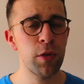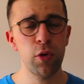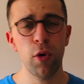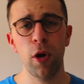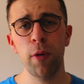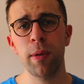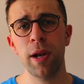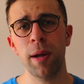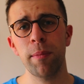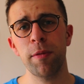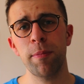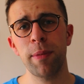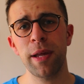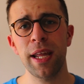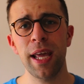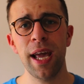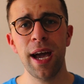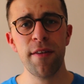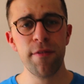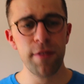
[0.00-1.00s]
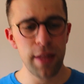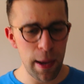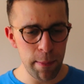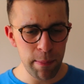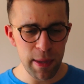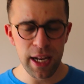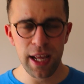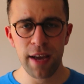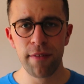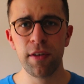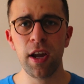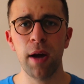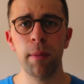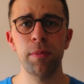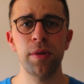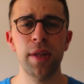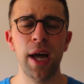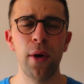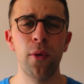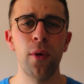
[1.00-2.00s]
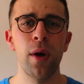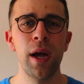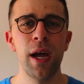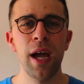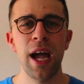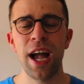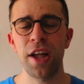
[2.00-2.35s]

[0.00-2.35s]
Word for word: you open up the PDF, that PDF comes out,